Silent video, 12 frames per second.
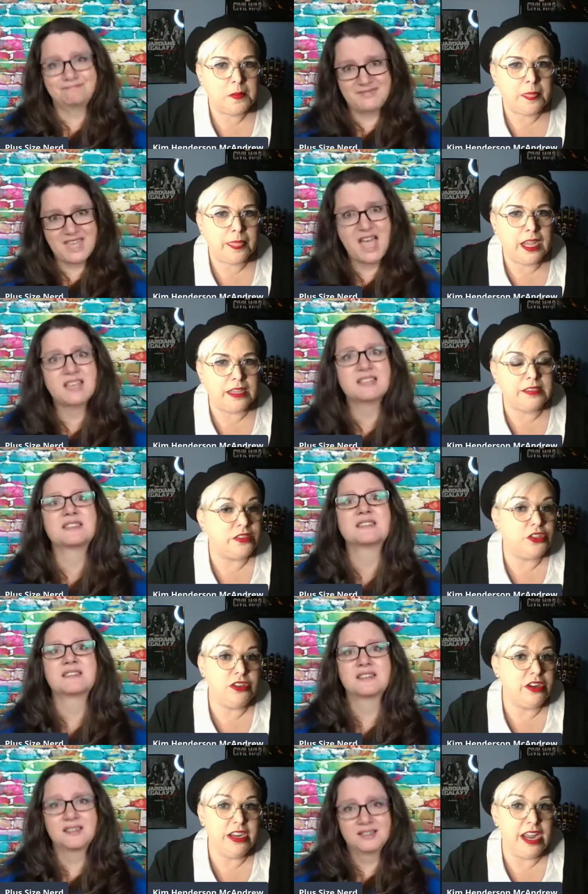Speaker 1: Yeah. I said,
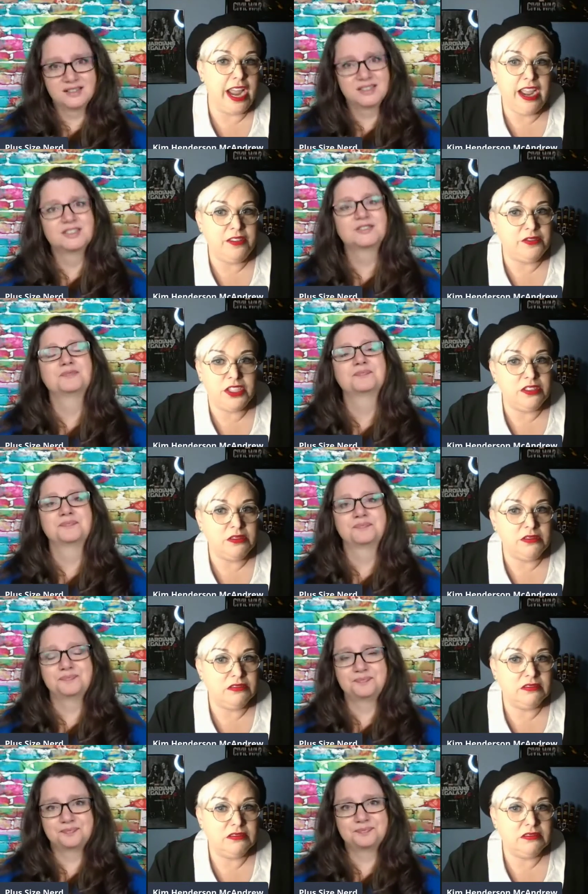you have to,
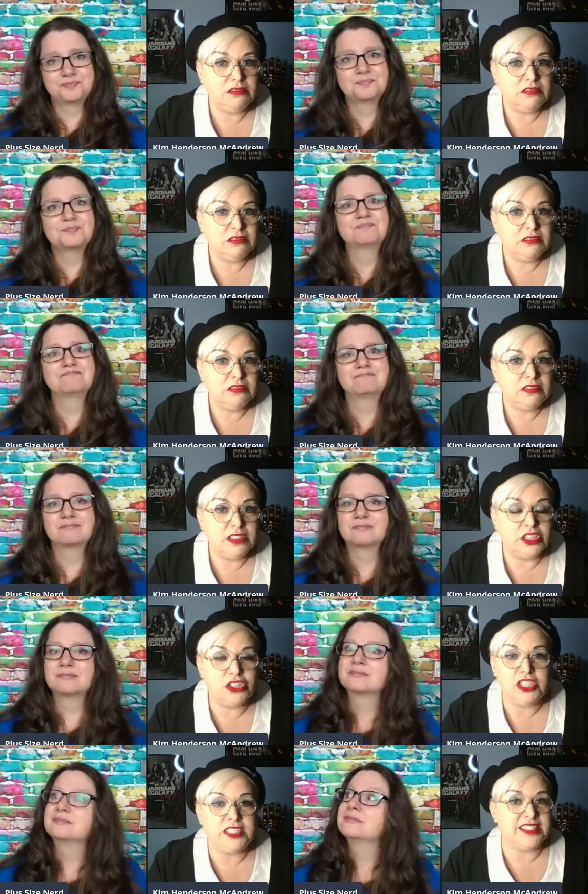
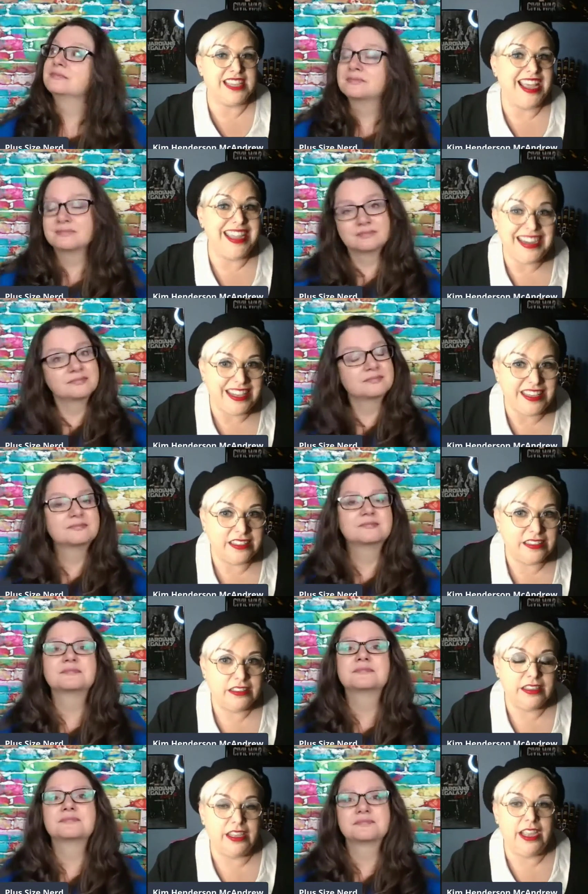because she's tiny
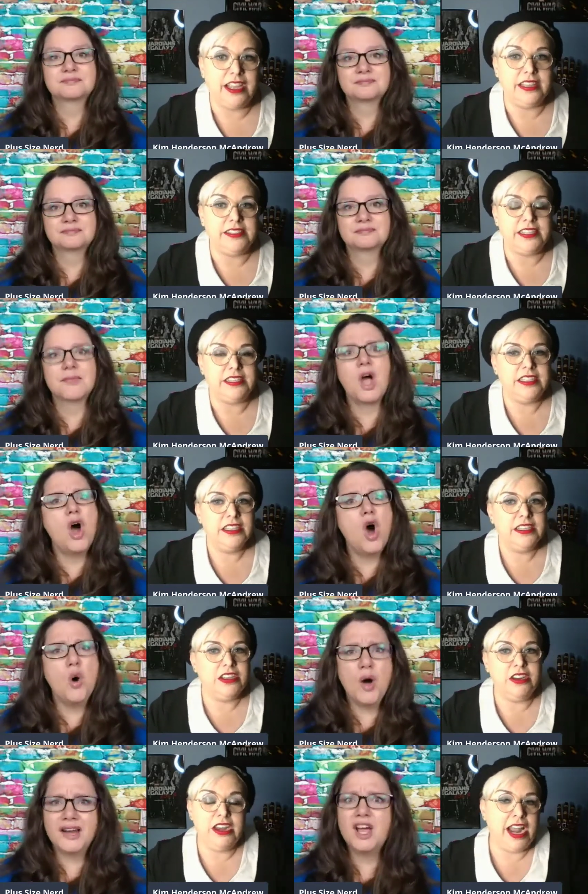and I said,
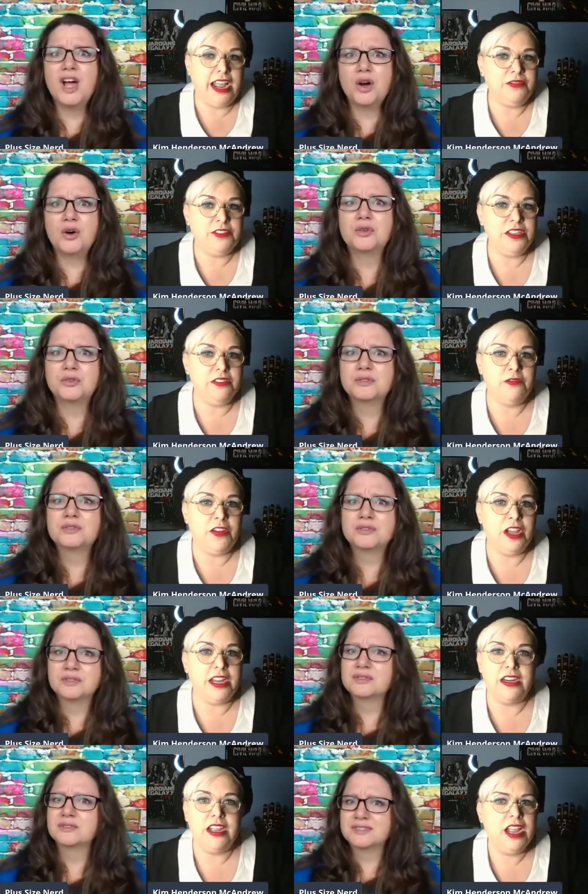Oh, no.
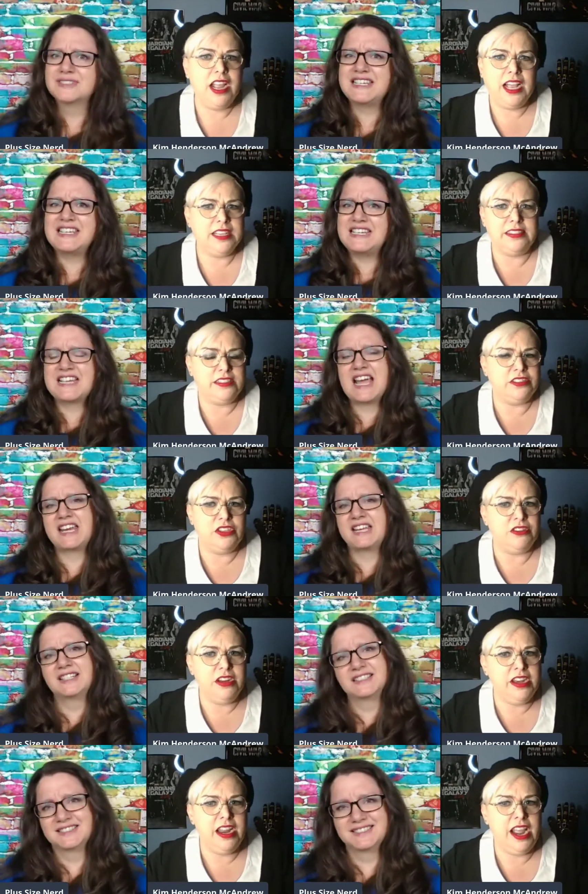Teeny I said, tiny. You
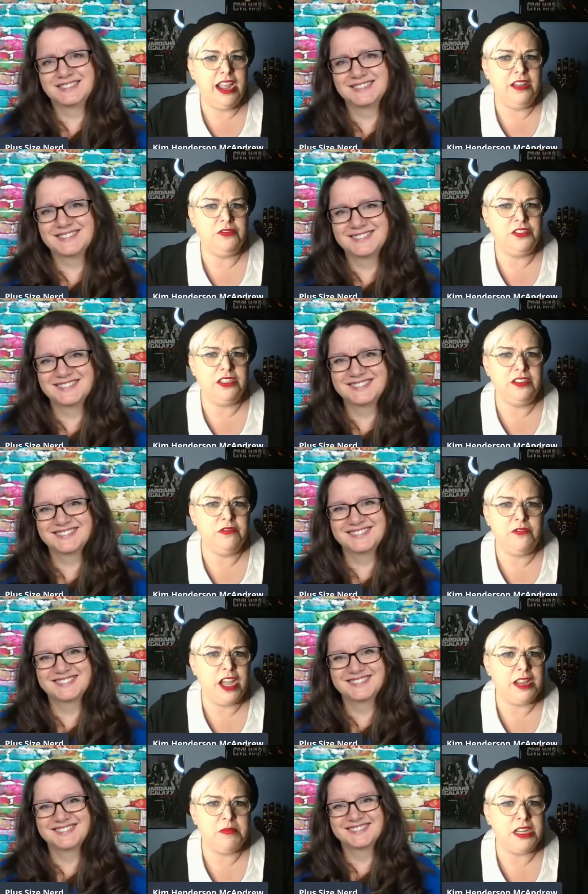didn't have to
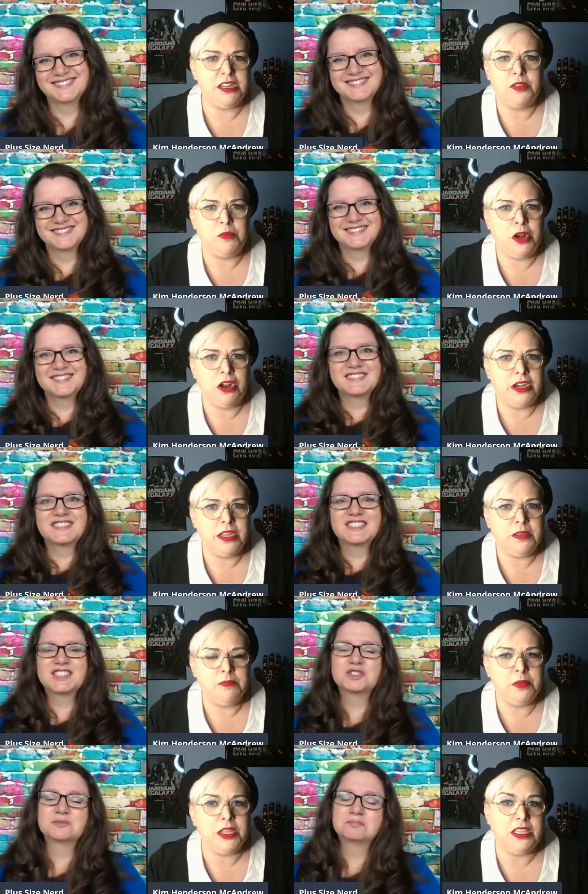invite me to the
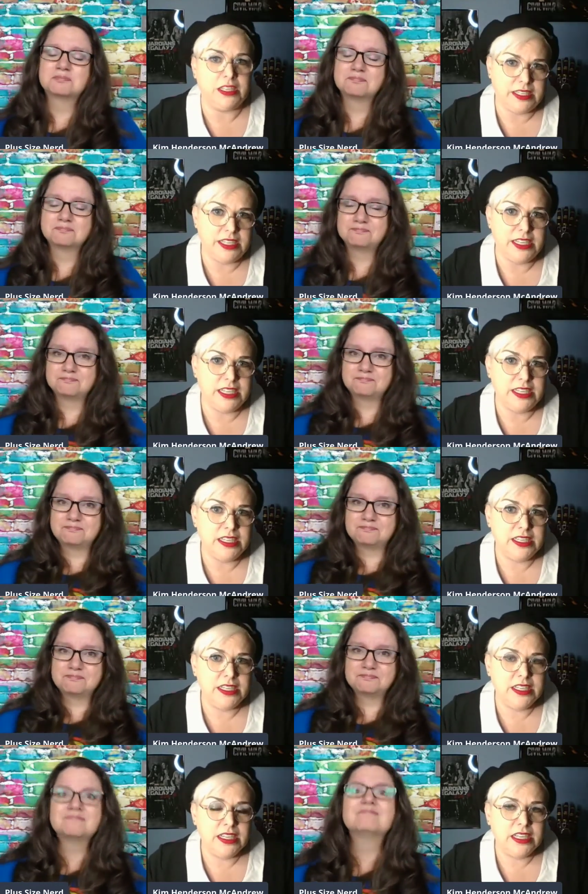party, but you did.
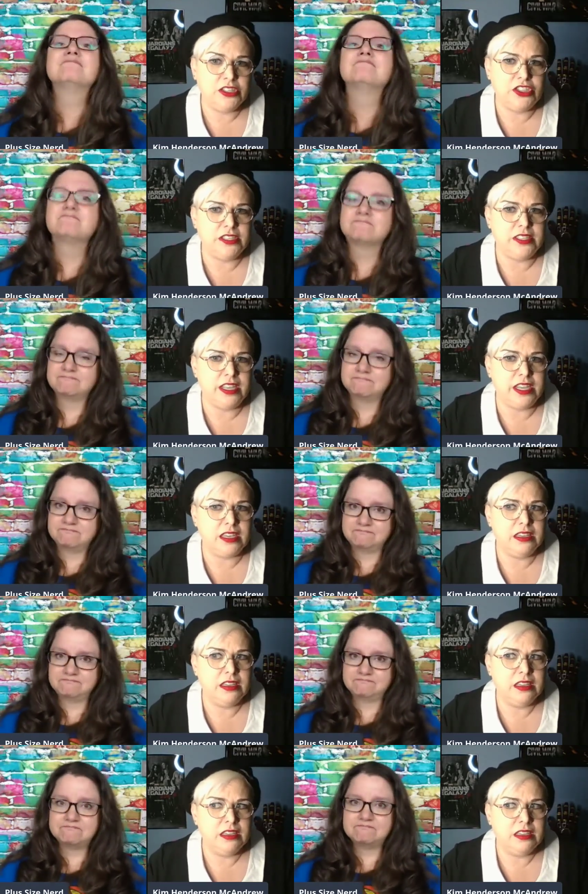And she's
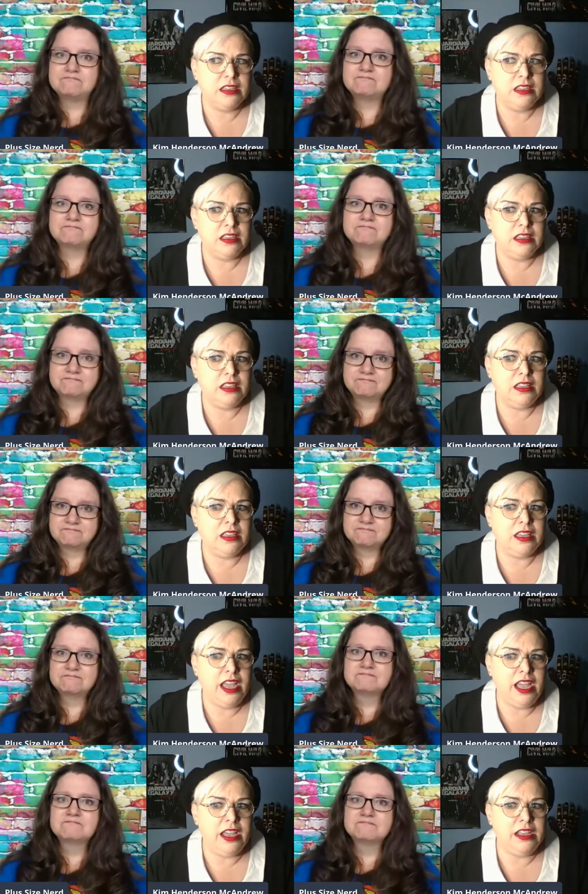like,
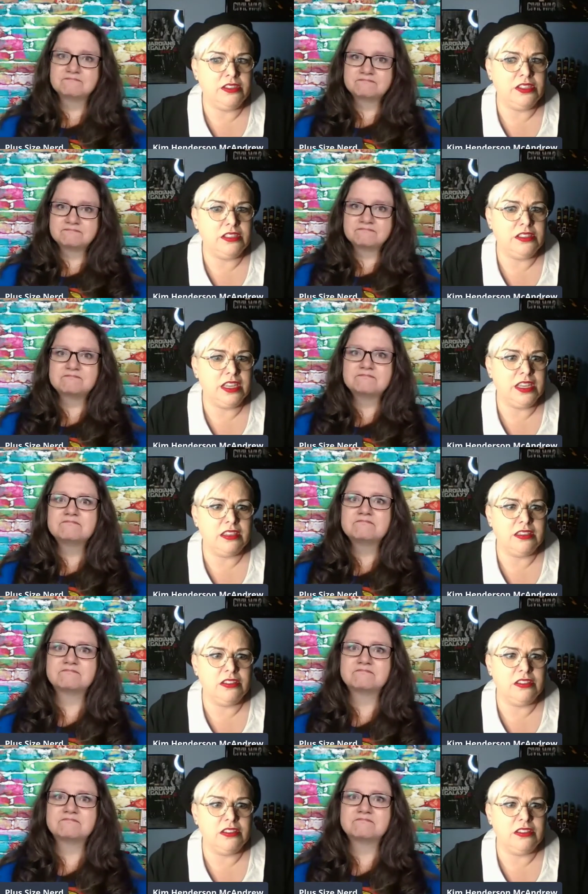Yeah. She's like,